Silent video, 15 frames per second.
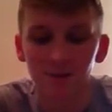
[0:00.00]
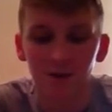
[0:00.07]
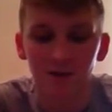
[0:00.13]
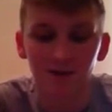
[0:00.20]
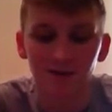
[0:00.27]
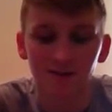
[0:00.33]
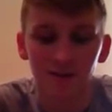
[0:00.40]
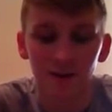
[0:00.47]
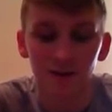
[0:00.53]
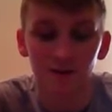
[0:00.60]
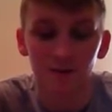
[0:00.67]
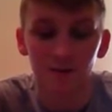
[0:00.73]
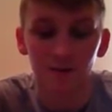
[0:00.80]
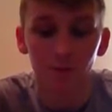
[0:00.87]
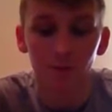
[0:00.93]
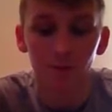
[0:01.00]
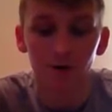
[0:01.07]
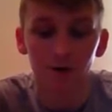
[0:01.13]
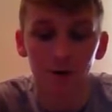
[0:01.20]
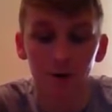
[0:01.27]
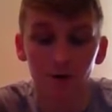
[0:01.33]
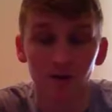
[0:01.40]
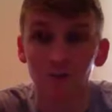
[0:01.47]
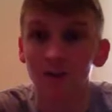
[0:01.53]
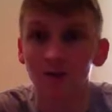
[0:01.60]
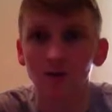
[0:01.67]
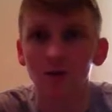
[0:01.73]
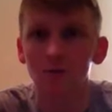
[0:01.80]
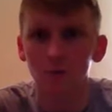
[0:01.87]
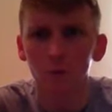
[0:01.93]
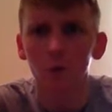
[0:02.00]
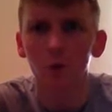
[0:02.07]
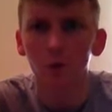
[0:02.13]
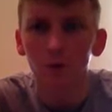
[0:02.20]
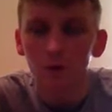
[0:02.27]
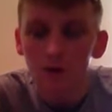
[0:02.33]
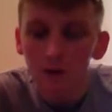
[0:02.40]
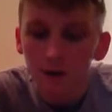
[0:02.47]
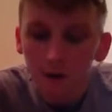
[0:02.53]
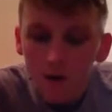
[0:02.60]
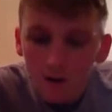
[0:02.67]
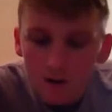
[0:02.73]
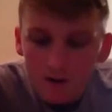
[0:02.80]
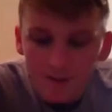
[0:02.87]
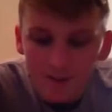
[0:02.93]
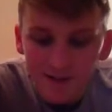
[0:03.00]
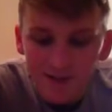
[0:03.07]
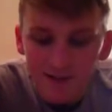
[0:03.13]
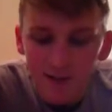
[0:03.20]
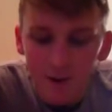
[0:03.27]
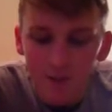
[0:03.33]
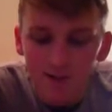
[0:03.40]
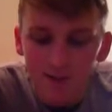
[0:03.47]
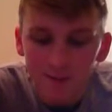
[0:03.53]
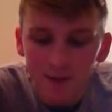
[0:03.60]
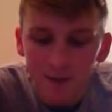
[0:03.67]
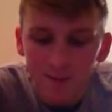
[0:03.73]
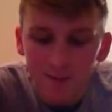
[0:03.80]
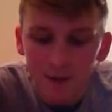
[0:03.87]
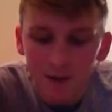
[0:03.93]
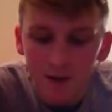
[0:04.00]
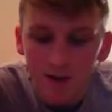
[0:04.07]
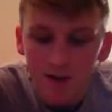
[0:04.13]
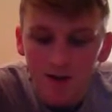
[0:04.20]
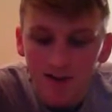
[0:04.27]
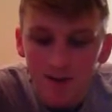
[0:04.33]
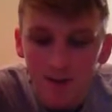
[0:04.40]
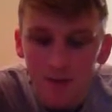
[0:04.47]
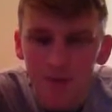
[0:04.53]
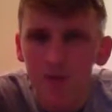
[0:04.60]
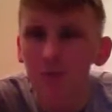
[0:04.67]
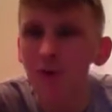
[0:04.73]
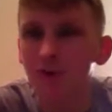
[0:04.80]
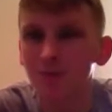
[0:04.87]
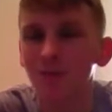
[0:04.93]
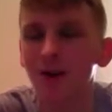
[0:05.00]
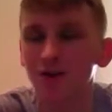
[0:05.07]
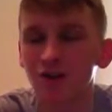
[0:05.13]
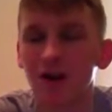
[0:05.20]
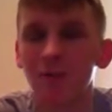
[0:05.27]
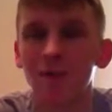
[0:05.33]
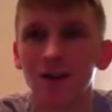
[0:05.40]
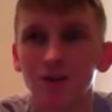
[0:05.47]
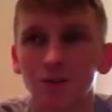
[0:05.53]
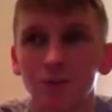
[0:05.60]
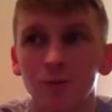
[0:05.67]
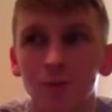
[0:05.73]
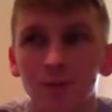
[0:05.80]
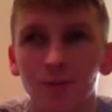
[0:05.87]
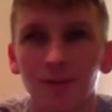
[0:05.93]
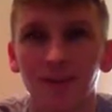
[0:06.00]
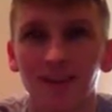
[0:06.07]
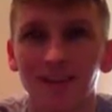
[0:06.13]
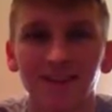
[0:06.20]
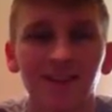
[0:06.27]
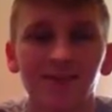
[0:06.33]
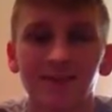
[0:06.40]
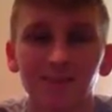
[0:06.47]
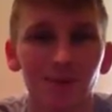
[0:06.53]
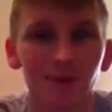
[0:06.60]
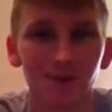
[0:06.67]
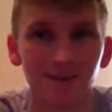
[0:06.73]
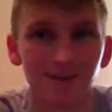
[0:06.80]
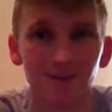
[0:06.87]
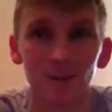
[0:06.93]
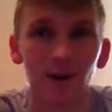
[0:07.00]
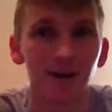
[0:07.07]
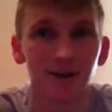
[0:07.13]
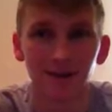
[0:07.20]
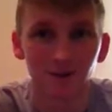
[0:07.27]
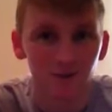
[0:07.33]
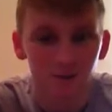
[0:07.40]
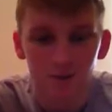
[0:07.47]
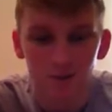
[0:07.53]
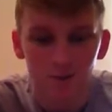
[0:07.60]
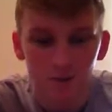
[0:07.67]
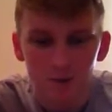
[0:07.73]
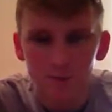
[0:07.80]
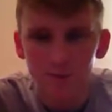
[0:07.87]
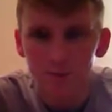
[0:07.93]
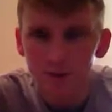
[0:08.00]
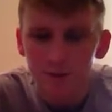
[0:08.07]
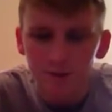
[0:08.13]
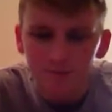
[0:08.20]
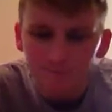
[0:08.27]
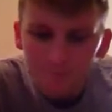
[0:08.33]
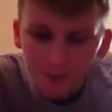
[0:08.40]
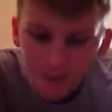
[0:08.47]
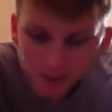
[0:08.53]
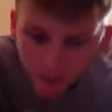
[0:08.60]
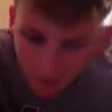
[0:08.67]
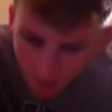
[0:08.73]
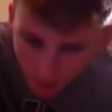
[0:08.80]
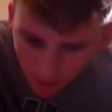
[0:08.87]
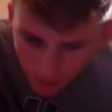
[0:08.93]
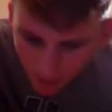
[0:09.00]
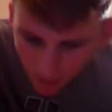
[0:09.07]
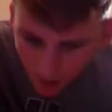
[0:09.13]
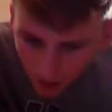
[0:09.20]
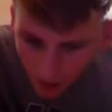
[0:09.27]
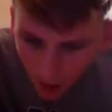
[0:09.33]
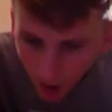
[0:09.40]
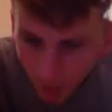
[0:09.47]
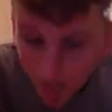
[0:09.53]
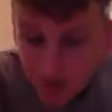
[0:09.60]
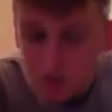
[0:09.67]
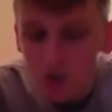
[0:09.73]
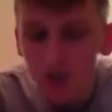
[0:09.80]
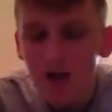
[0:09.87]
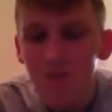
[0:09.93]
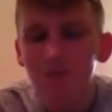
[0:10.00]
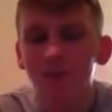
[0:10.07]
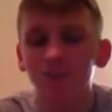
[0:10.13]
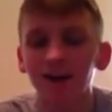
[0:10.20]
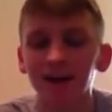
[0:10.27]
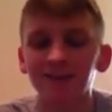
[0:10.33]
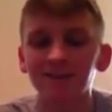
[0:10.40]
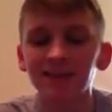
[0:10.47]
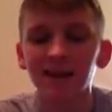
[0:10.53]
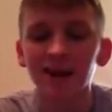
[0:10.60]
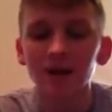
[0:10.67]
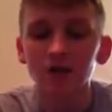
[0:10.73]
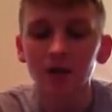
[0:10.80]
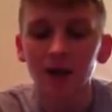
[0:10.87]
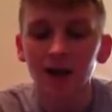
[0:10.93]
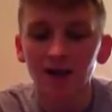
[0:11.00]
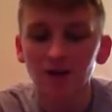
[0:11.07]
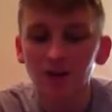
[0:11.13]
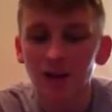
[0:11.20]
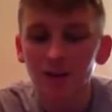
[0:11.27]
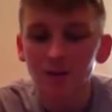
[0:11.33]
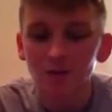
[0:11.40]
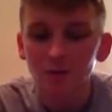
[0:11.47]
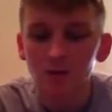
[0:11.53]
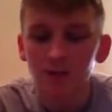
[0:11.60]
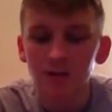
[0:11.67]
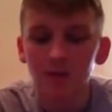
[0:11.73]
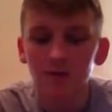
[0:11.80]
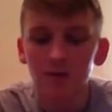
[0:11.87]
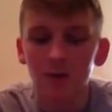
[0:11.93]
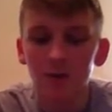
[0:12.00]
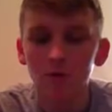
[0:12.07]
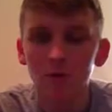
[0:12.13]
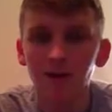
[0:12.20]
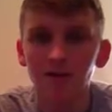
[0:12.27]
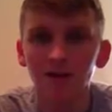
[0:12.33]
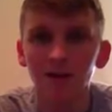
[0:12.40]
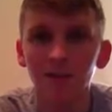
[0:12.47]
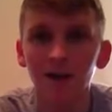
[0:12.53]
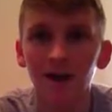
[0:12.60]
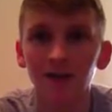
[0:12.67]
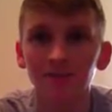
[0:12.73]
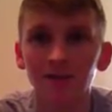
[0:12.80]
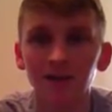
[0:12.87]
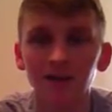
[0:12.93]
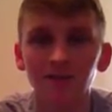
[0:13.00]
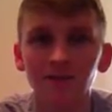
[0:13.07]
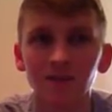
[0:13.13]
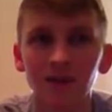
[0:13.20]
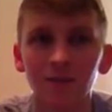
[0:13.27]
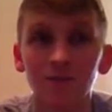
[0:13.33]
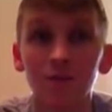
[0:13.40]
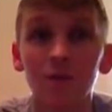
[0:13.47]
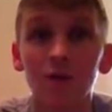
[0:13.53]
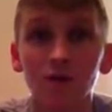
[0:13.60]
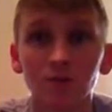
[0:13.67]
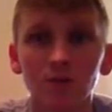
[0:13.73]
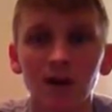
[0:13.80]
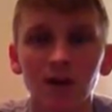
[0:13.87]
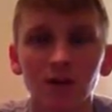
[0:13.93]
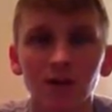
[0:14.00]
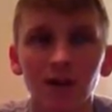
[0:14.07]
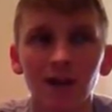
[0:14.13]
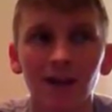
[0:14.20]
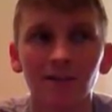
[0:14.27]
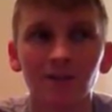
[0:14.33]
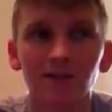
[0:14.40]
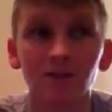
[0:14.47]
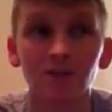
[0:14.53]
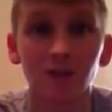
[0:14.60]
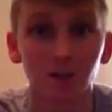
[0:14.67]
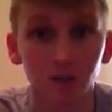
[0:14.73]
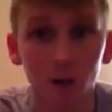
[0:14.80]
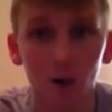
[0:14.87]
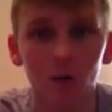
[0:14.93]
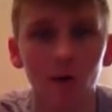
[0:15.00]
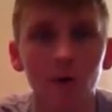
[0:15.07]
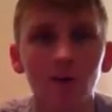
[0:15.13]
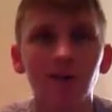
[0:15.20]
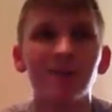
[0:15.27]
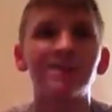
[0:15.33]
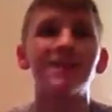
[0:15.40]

Perkins in the WWE on, especially on Raw, especially on September 19th. The first match, I imagine, will probably be like TJ Perkins and Brian Kendrick, which should be pretty good. We had Sheamus backstage, and Sheamus was interviewed basically about his best of 7 first match against Cesaro, and he